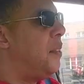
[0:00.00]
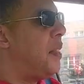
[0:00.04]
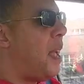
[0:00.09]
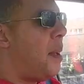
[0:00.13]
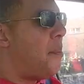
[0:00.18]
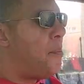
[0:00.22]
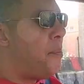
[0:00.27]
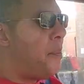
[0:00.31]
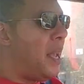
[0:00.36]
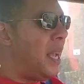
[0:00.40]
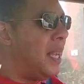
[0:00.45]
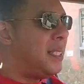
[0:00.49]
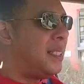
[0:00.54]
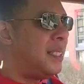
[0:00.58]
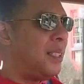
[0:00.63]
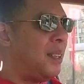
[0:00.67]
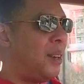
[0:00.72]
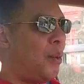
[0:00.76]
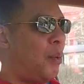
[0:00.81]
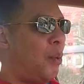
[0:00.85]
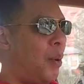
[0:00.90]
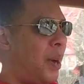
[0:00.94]
that begs
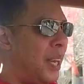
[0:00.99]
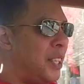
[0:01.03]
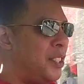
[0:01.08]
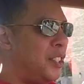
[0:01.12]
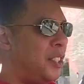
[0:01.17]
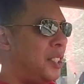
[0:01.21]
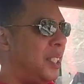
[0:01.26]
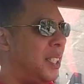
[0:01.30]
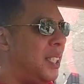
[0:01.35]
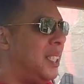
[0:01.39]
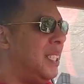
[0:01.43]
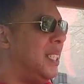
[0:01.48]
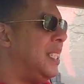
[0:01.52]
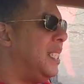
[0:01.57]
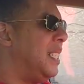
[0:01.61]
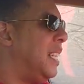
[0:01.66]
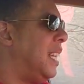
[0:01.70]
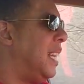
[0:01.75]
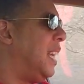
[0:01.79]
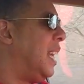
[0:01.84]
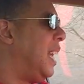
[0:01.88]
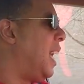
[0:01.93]
the question,
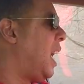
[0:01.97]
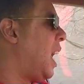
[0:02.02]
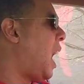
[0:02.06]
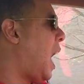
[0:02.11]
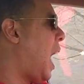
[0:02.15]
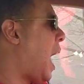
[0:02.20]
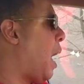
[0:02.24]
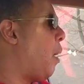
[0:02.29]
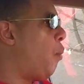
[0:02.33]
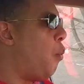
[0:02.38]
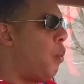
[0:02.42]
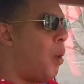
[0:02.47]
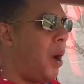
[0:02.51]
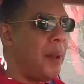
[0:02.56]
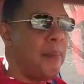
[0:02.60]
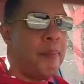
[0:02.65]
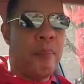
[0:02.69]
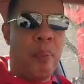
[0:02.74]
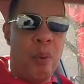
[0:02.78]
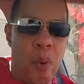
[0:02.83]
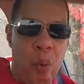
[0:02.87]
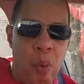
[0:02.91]
at
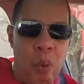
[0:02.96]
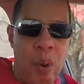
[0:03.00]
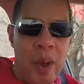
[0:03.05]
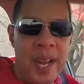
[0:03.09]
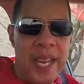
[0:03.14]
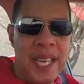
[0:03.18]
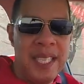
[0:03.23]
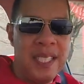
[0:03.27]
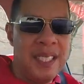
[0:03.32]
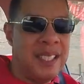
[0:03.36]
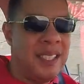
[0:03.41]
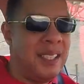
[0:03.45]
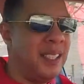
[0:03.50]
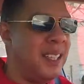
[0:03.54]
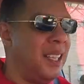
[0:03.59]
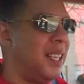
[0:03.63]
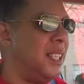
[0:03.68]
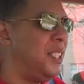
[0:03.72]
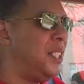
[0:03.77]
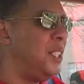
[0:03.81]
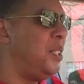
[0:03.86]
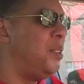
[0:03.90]
what point
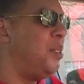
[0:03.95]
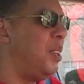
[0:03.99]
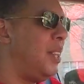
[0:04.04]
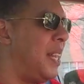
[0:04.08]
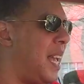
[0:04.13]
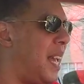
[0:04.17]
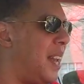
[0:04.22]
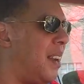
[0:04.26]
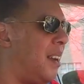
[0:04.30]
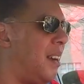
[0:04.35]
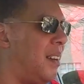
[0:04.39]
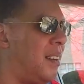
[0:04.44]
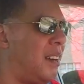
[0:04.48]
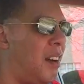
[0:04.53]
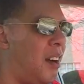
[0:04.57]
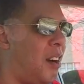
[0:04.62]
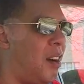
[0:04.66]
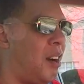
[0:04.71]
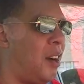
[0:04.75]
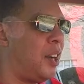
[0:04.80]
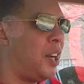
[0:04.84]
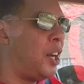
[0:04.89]
do you let a
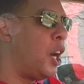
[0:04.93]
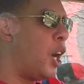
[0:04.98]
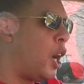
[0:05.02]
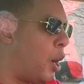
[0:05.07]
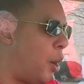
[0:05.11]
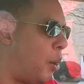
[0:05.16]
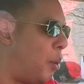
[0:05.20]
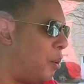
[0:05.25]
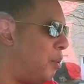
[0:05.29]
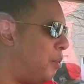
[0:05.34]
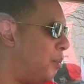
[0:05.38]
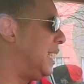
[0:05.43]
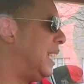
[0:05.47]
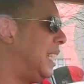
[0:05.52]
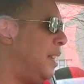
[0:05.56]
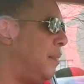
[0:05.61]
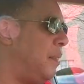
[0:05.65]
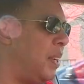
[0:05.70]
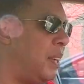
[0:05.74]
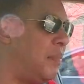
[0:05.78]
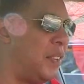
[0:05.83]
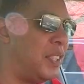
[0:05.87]
car go?
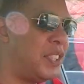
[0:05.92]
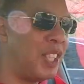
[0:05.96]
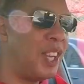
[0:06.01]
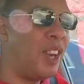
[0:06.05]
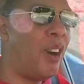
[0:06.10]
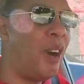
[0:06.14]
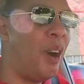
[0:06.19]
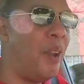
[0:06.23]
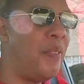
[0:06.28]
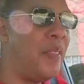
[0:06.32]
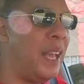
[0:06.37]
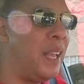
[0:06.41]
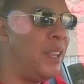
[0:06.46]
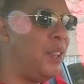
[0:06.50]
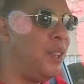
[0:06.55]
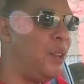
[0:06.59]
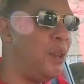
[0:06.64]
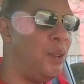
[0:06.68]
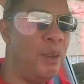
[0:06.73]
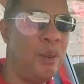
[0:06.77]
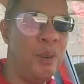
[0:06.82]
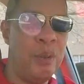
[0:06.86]
Even if it's a car that
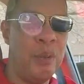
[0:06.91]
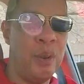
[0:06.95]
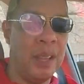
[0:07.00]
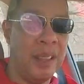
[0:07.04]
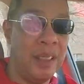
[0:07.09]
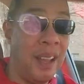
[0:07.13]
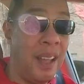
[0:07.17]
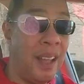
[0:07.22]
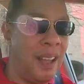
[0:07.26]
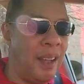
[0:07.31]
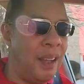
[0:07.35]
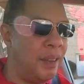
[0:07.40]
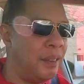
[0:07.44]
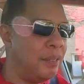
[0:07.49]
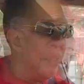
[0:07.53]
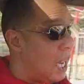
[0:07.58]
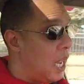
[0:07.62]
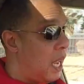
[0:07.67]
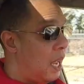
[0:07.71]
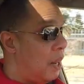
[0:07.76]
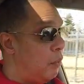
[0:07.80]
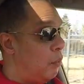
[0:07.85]
you love,
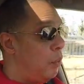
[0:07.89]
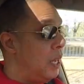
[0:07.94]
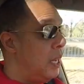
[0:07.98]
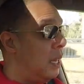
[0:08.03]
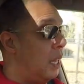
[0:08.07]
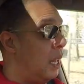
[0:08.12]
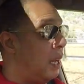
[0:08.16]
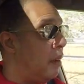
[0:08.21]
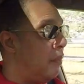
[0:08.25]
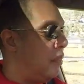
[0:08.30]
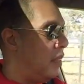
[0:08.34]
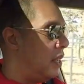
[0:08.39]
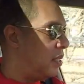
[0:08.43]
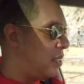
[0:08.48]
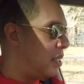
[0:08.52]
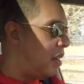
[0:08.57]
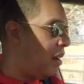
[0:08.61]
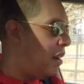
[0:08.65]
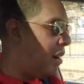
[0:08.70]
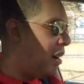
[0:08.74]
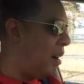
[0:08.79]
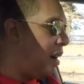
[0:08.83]
and we love this
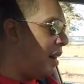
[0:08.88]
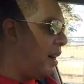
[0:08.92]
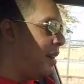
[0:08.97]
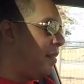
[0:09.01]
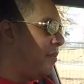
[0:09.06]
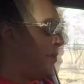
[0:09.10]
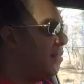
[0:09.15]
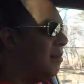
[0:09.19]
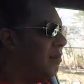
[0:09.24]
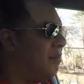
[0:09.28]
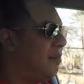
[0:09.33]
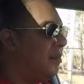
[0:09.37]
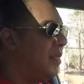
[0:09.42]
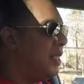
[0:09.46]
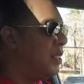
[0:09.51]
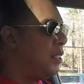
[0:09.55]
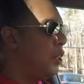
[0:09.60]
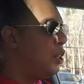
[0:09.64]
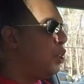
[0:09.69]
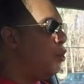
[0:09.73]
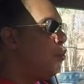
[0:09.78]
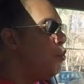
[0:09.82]
car.
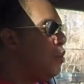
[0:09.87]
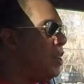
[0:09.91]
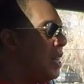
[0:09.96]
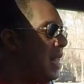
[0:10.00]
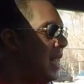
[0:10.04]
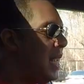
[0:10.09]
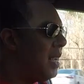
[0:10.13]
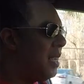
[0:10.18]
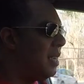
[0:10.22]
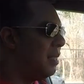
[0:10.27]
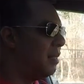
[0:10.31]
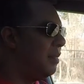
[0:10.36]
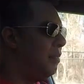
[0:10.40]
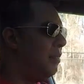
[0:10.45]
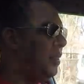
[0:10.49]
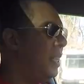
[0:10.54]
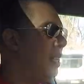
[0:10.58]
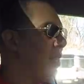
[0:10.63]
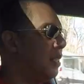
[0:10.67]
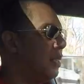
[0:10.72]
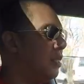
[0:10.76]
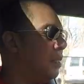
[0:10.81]
It's a unique
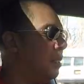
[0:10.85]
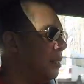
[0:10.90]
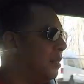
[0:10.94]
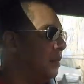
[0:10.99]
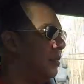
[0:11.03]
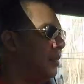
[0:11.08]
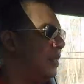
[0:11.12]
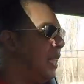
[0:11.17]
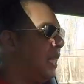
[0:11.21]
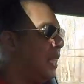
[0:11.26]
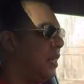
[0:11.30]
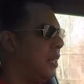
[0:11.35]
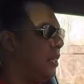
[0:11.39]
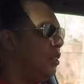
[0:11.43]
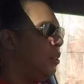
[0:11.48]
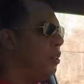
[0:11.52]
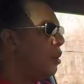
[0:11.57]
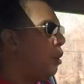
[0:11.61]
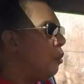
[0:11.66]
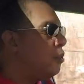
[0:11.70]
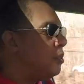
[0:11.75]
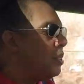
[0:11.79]
vehicle.
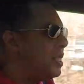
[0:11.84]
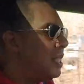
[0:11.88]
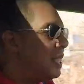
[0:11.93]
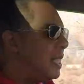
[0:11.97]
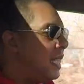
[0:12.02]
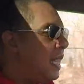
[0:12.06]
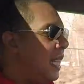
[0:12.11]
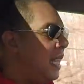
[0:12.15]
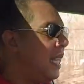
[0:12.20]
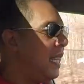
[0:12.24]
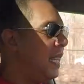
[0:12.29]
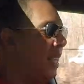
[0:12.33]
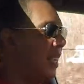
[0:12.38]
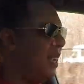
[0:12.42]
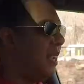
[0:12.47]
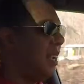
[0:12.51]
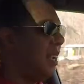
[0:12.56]
You don't see